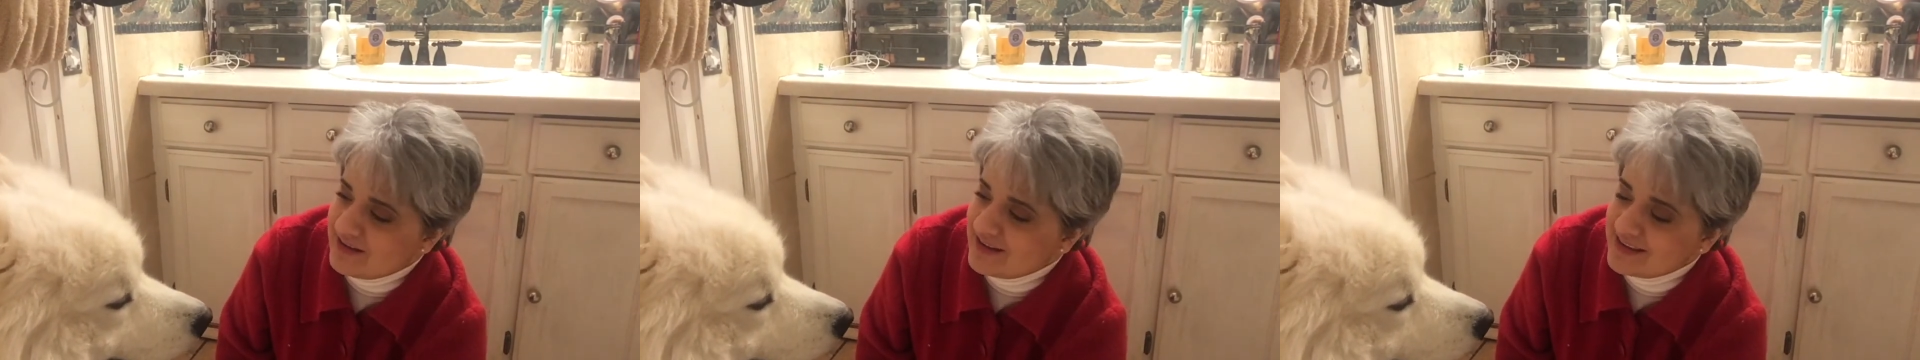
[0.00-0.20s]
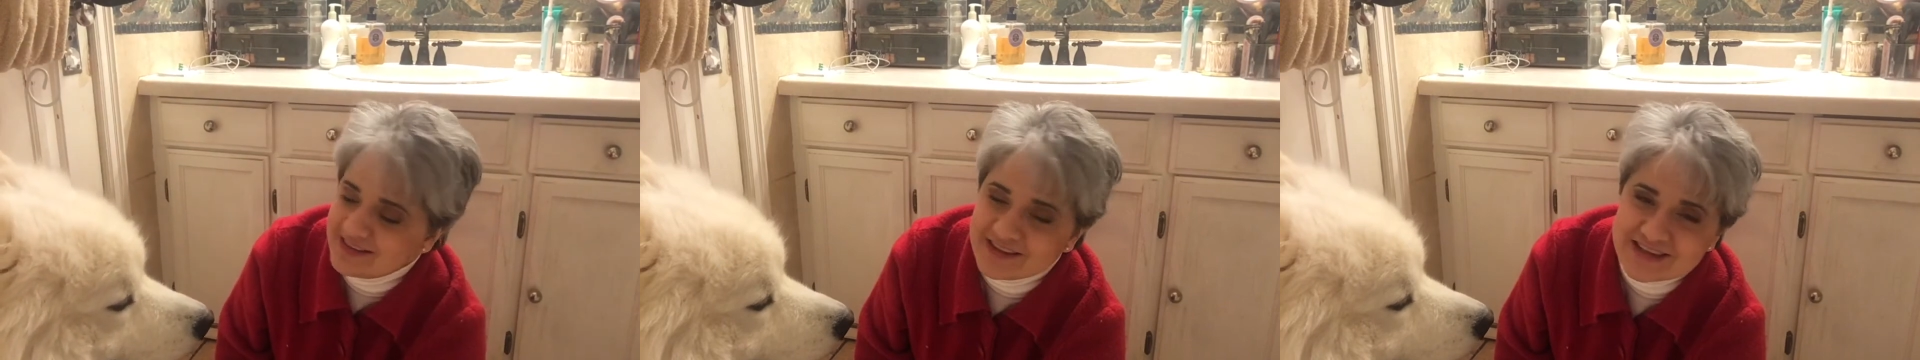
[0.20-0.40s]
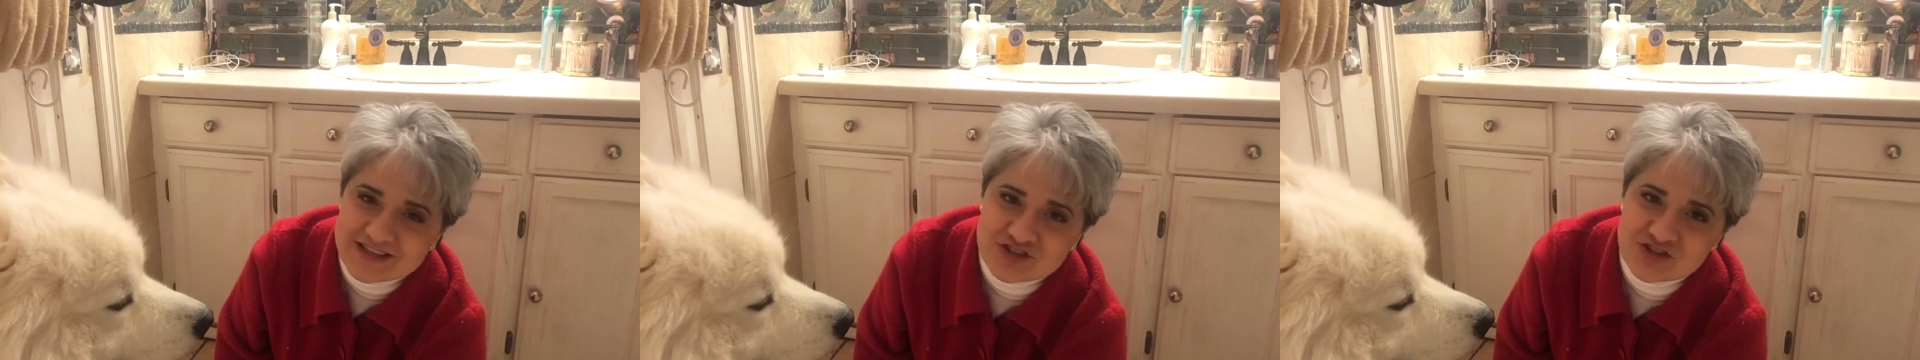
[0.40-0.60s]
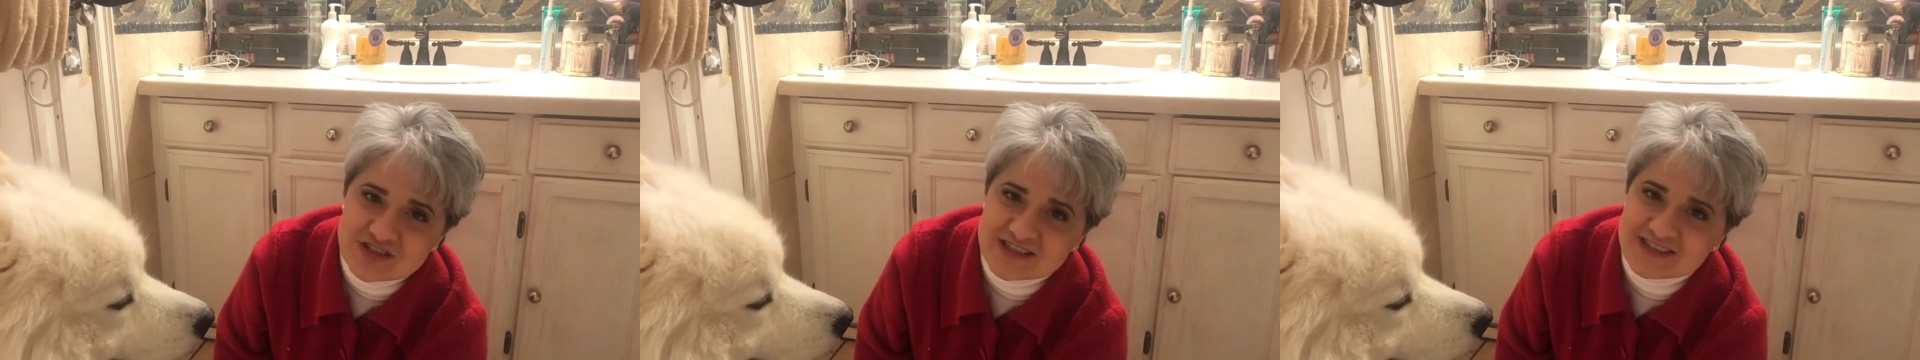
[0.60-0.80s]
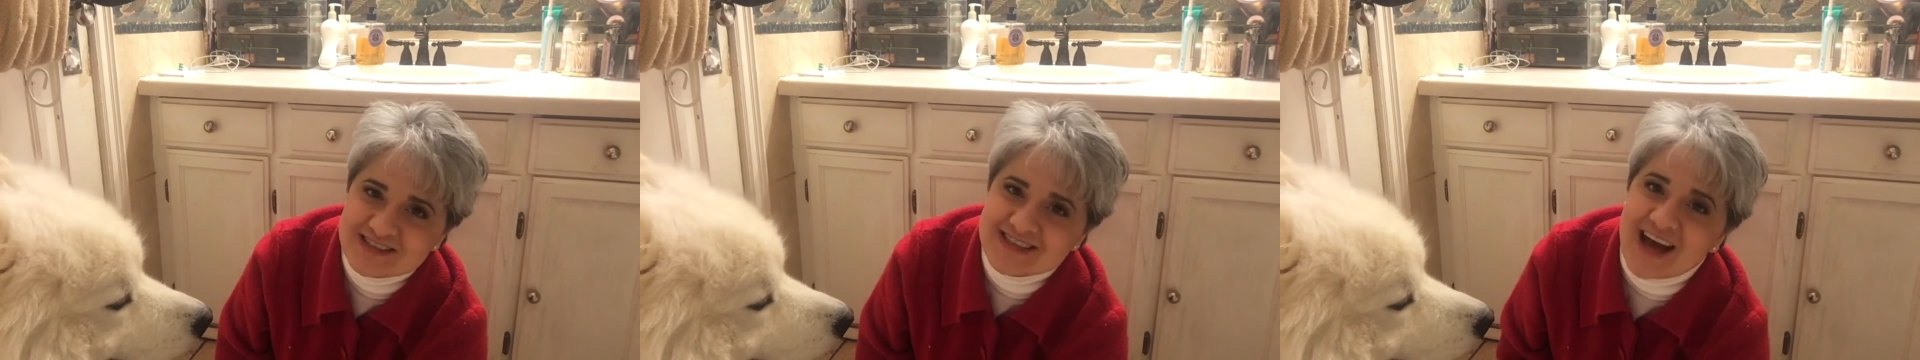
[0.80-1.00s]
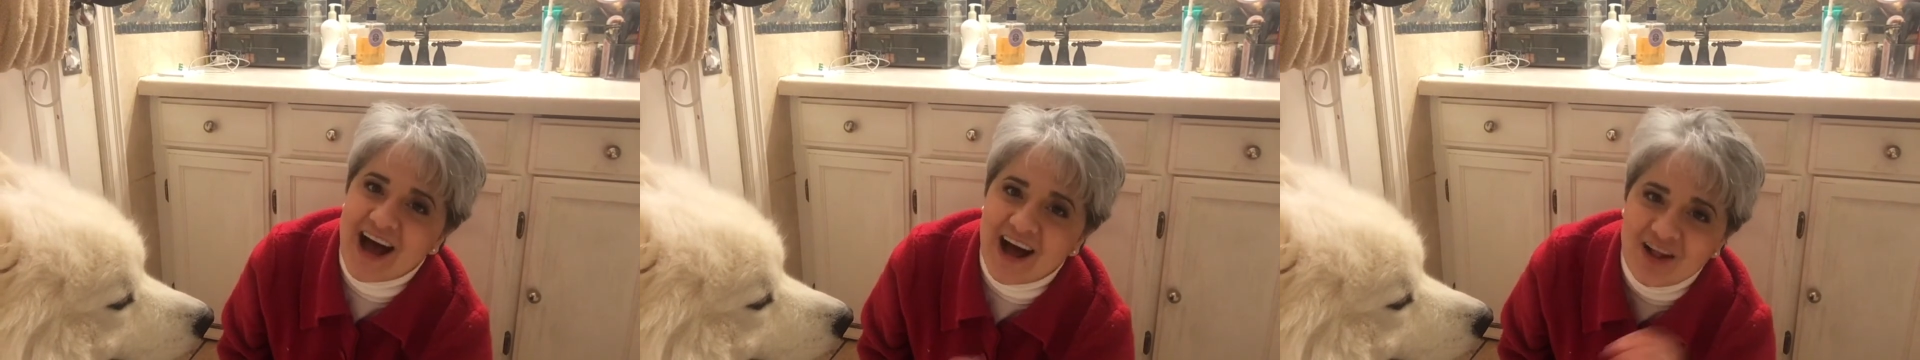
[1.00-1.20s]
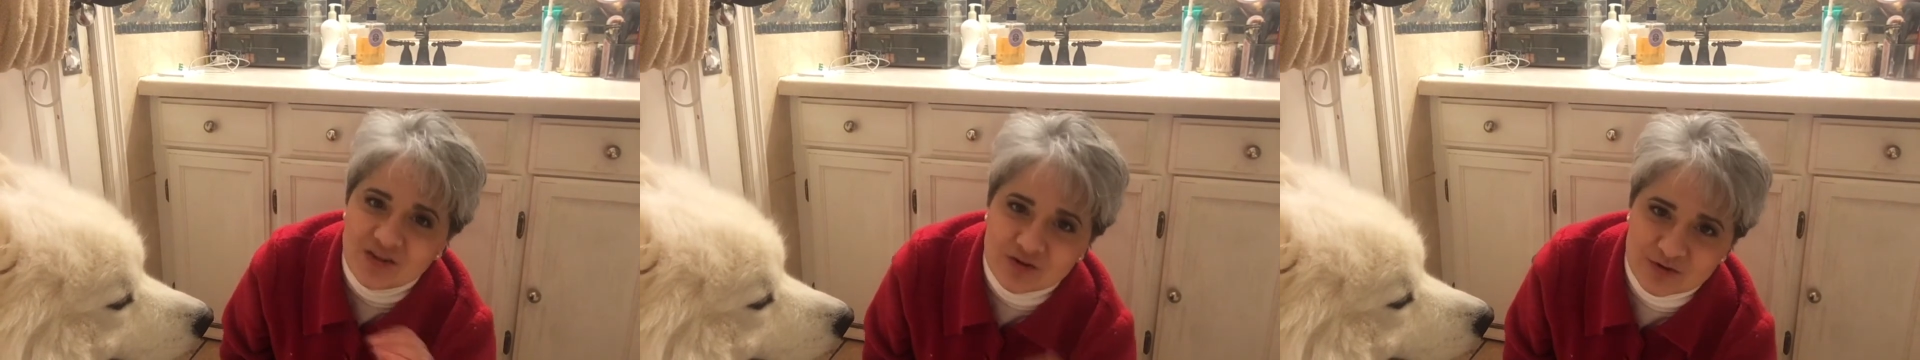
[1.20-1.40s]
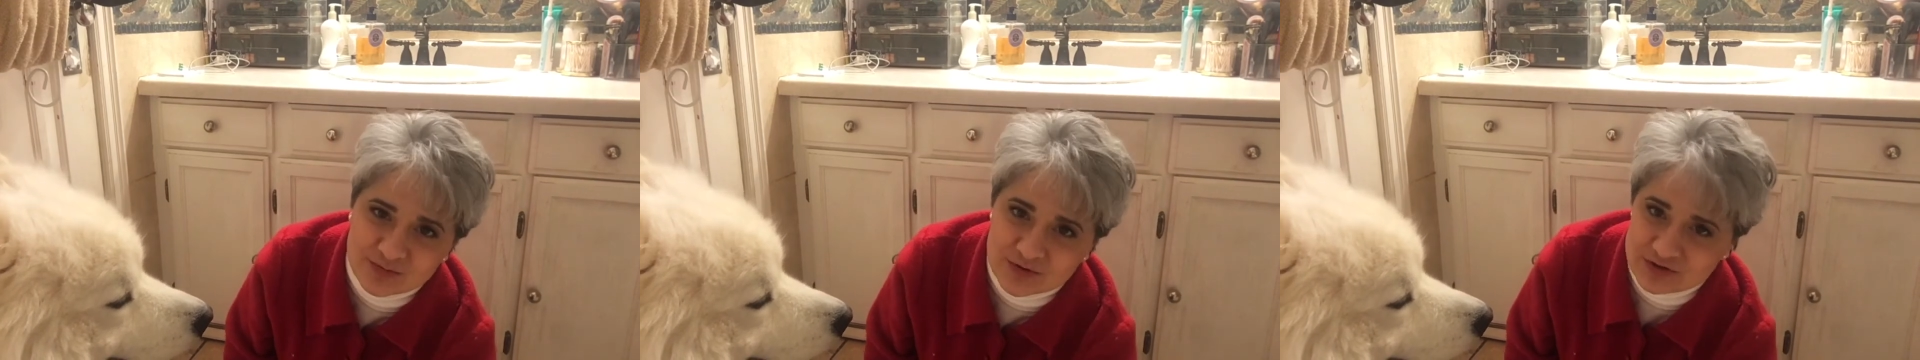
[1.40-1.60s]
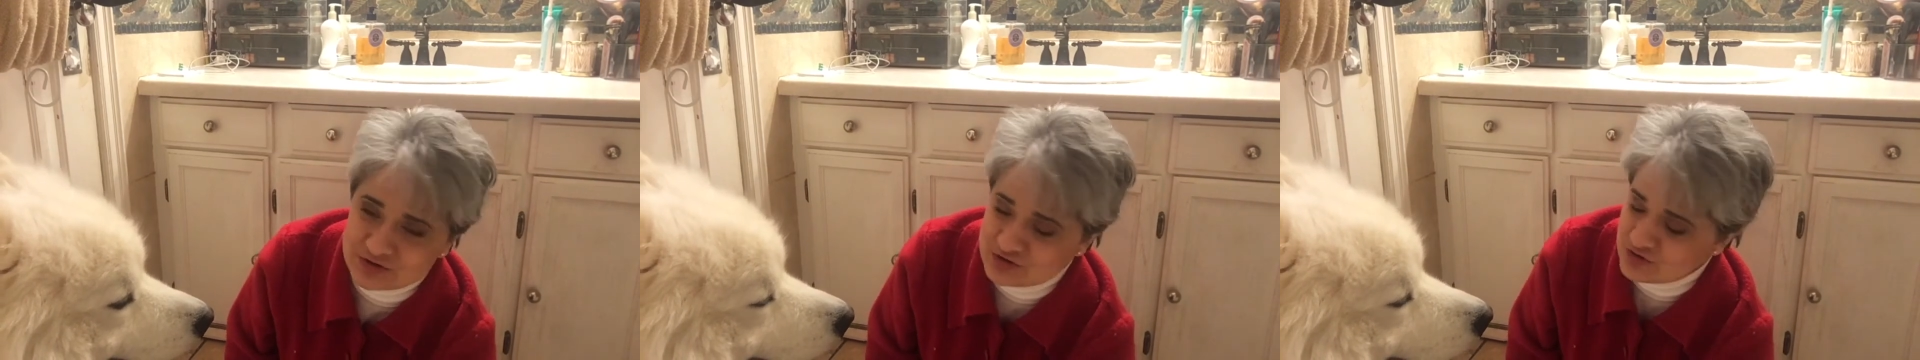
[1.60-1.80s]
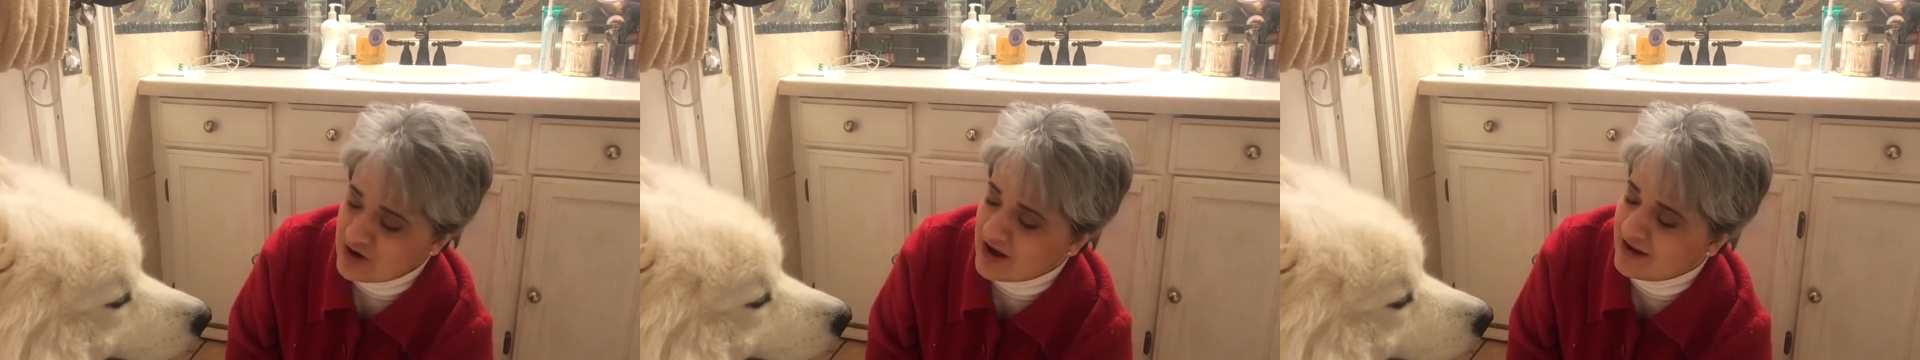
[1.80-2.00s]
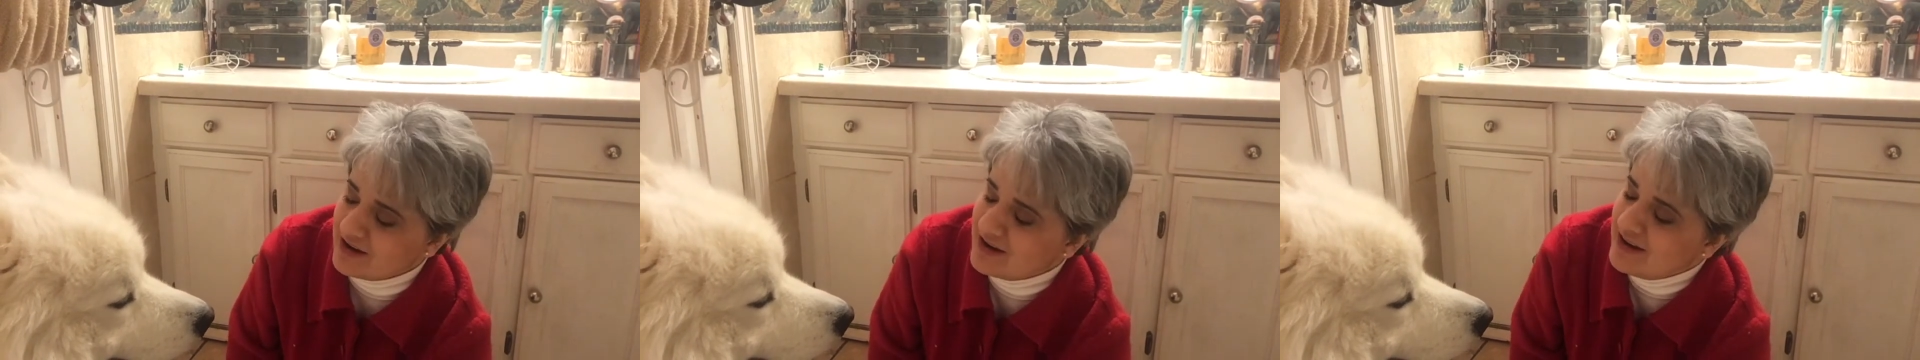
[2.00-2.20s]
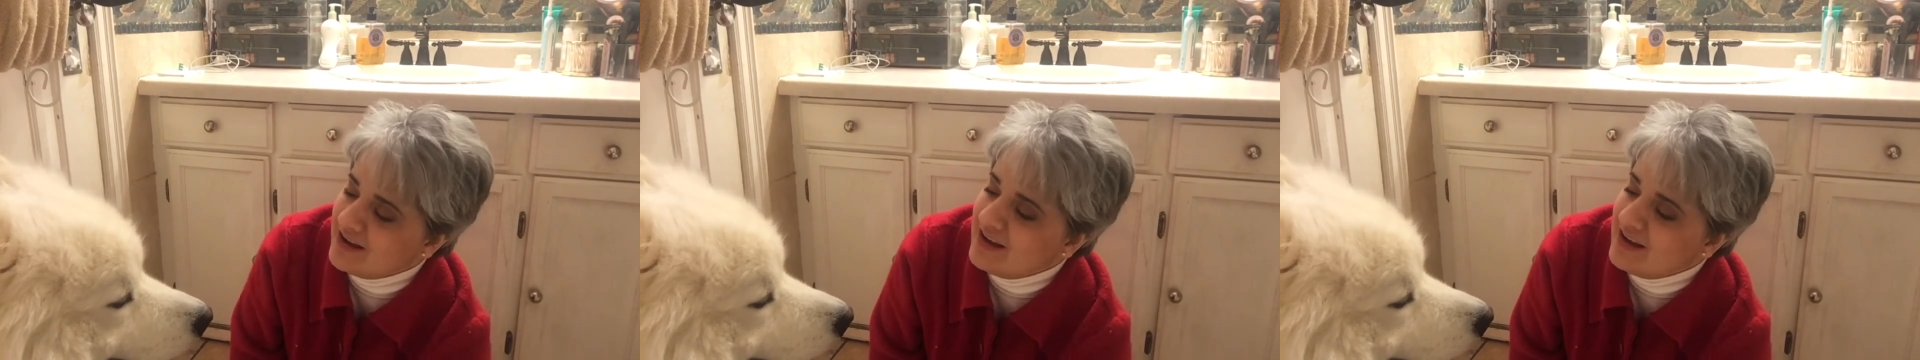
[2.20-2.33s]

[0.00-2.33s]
at least just tolerable dry.